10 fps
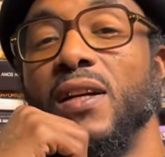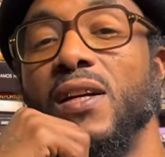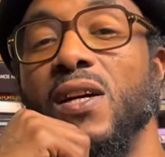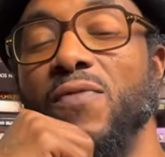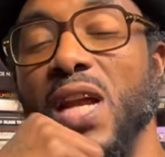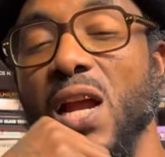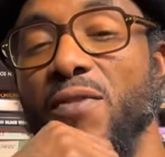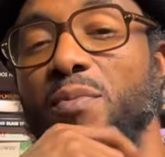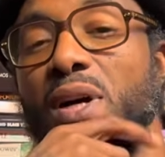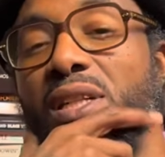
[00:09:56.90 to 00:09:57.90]
of every
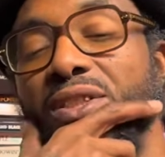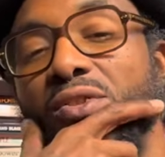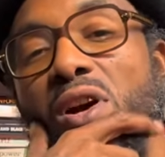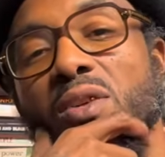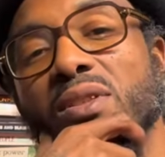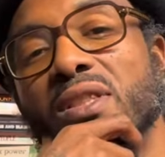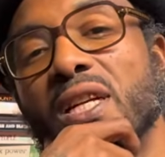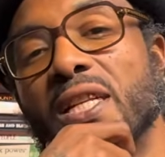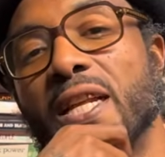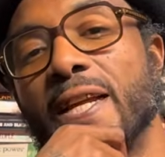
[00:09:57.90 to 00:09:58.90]
month starting on
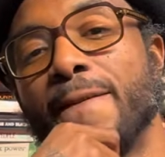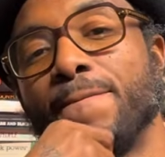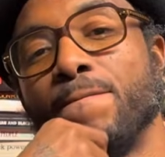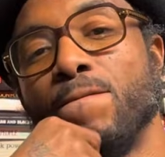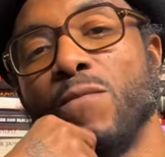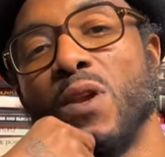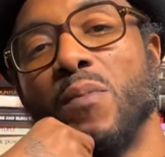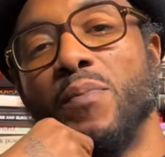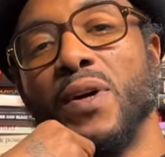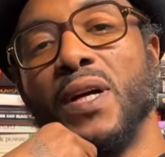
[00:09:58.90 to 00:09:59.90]
Sunday.
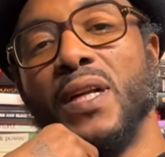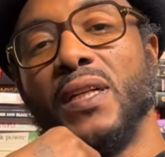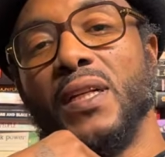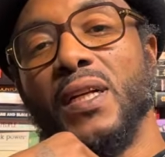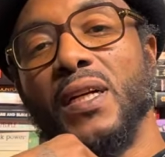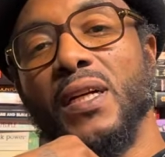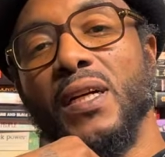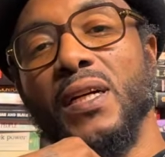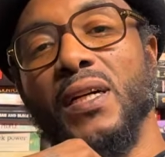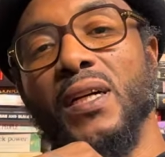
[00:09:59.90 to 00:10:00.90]
But
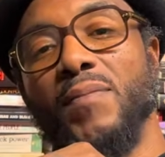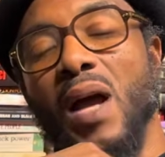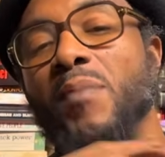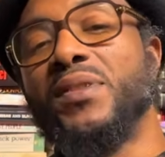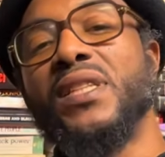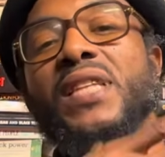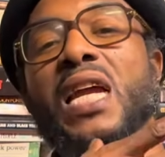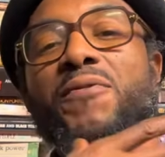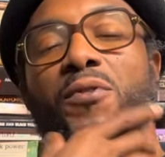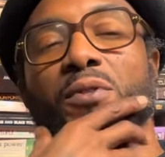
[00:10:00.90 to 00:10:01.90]
I'm just thankful